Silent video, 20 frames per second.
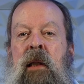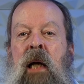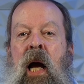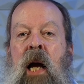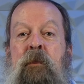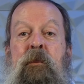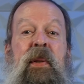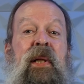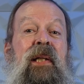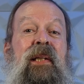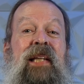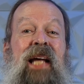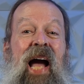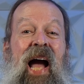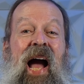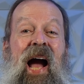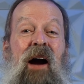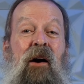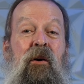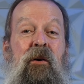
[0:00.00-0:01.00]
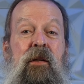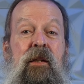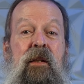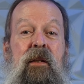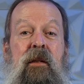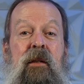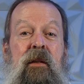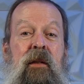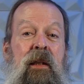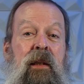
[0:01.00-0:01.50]
I built a
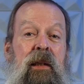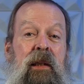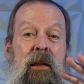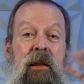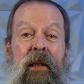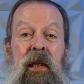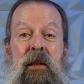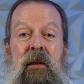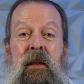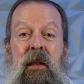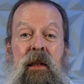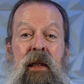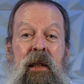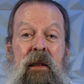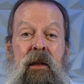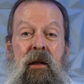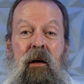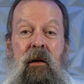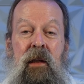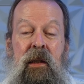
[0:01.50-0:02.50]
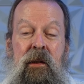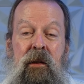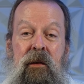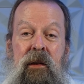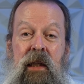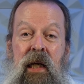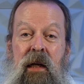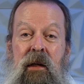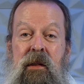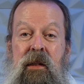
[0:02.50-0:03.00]
house uh, in, the, in the early
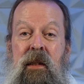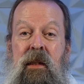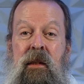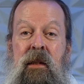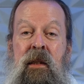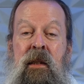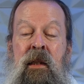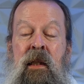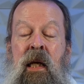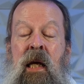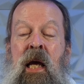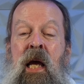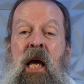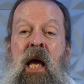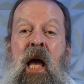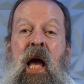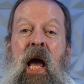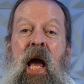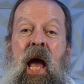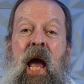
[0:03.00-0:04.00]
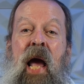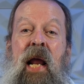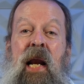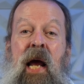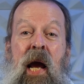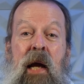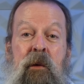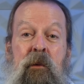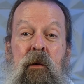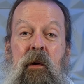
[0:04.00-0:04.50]
2000s and
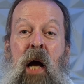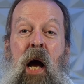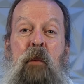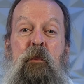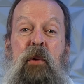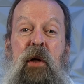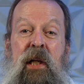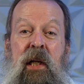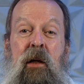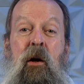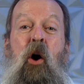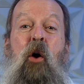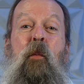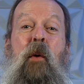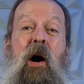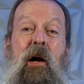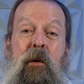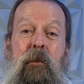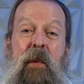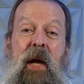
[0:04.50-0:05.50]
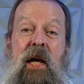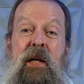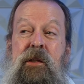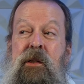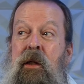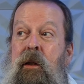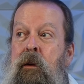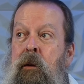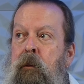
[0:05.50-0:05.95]
I, I put in home automation.